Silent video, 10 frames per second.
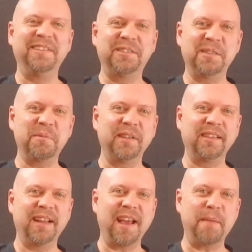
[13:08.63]
there's
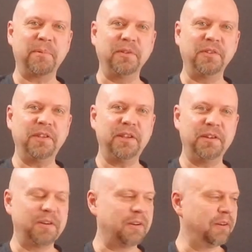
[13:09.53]
something that happens
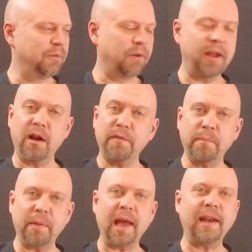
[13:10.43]
here right off
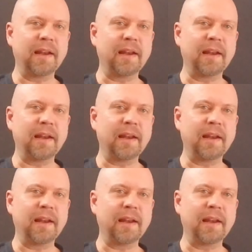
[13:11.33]
the bat,